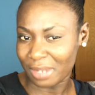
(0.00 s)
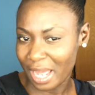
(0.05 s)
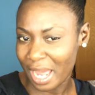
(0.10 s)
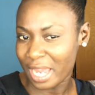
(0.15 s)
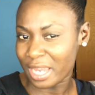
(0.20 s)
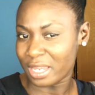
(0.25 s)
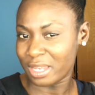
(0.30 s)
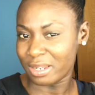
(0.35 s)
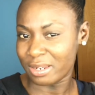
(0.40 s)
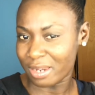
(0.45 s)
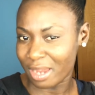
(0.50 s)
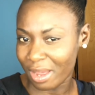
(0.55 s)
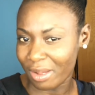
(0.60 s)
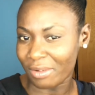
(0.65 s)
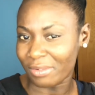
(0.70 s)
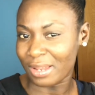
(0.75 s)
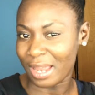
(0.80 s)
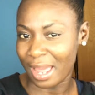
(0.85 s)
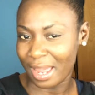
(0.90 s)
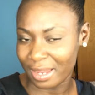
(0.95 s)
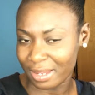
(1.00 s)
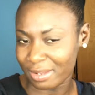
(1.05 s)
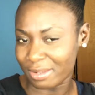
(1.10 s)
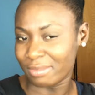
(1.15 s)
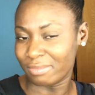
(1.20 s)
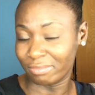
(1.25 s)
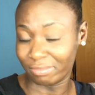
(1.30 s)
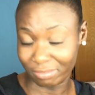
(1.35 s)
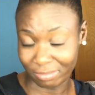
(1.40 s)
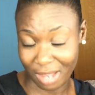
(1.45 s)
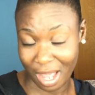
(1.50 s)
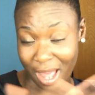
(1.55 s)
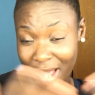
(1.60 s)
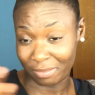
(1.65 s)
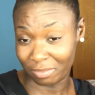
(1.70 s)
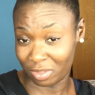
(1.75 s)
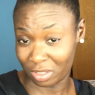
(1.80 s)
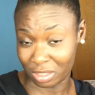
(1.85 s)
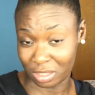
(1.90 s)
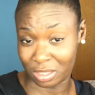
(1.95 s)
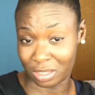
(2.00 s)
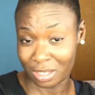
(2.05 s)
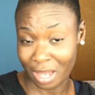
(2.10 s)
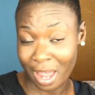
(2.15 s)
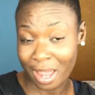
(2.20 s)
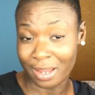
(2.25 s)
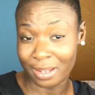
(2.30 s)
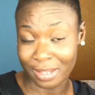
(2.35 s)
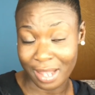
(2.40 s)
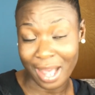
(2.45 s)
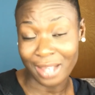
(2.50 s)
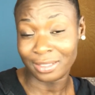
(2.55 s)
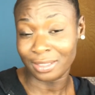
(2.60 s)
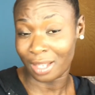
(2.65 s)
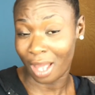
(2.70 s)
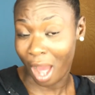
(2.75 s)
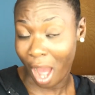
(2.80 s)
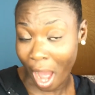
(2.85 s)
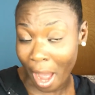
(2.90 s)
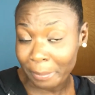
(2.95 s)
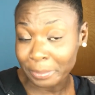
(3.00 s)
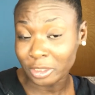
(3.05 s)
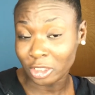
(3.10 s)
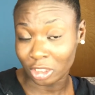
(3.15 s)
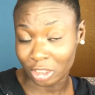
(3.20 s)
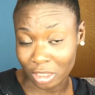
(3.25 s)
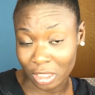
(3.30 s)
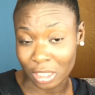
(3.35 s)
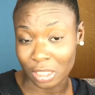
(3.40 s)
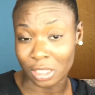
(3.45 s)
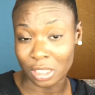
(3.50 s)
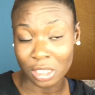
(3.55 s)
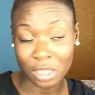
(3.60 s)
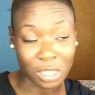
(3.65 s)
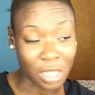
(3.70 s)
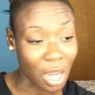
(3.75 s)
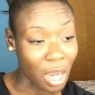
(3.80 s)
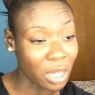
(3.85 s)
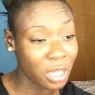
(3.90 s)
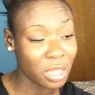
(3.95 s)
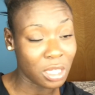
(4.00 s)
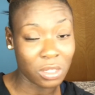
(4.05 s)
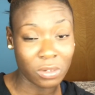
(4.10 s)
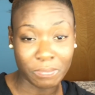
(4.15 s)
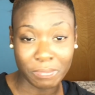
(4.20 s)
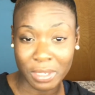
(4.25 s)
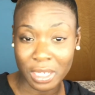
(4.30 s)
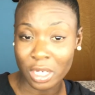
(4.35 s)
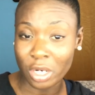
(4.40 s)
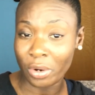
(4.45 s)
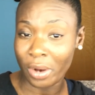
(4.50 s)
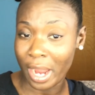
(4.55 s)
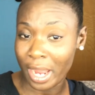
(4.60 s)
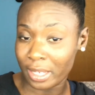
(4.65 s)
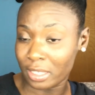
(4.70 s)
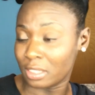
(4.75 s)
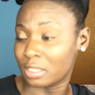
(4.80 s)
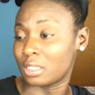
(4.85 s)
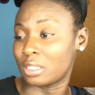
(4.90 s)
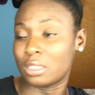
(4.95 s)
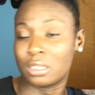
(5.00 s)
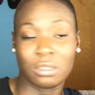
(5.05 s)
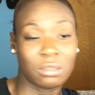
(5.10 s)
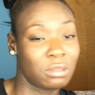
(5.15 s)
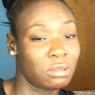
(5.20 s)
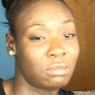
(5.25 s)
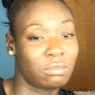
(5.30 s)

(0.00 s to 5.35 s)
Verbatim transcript: Like, you know, like, you, I'm just saying that's an option. You know, you could be crazy.